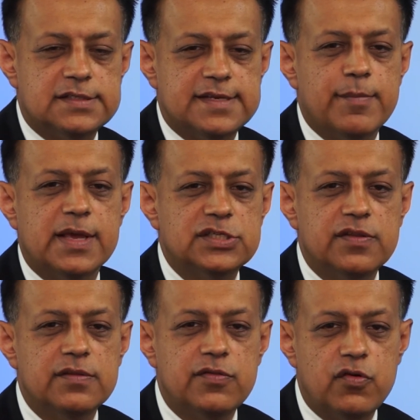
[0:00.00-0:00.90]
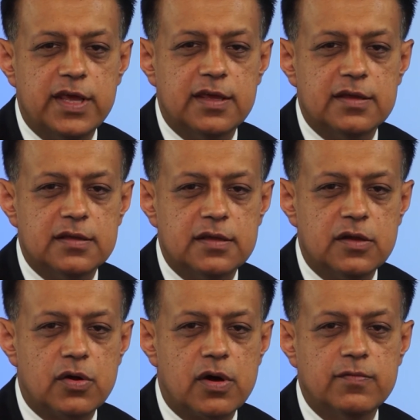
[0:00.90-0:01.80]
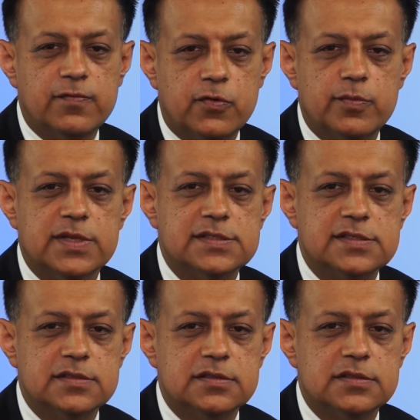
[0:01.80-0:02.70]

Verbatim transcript: Dimension 3, conformance.